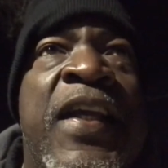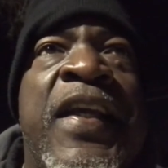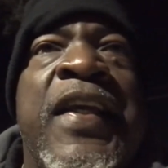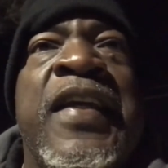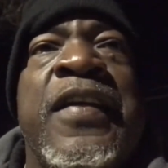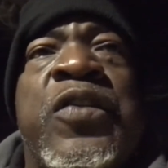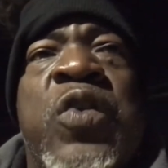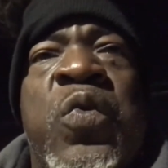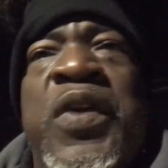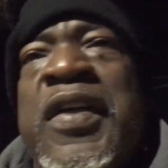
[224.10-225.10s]
is
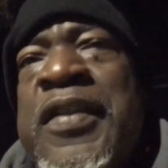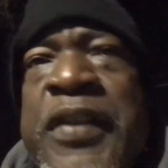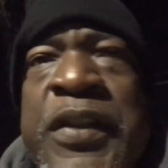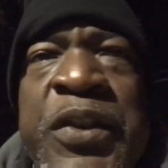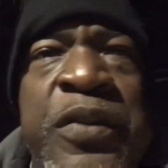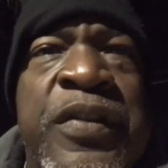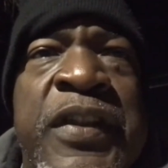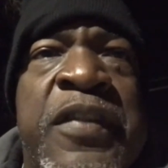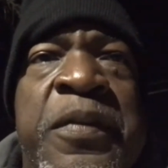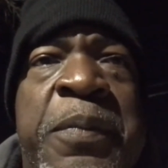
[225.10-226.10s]
the ones that
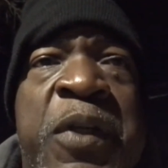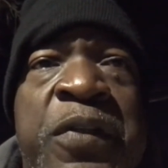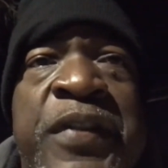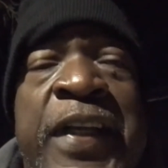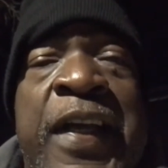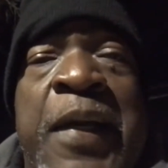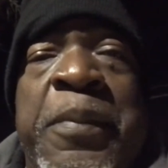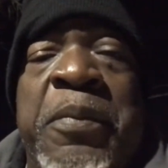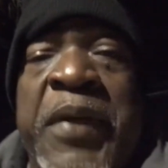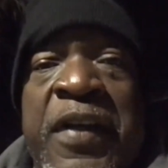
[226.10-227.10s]
usually supposedly
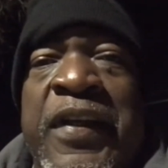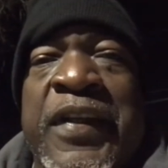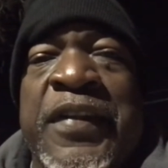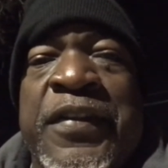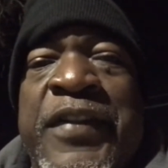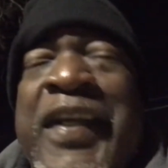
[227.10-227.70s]
help Americans.